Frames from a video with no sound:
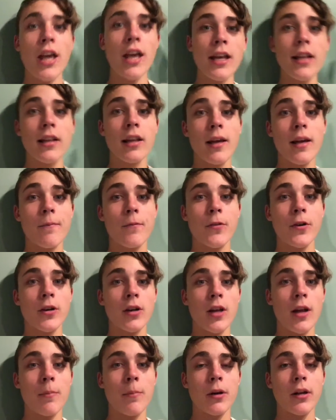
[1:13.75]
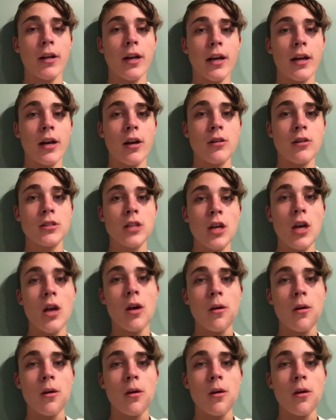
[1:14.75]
heat lamp for your leopard geckos,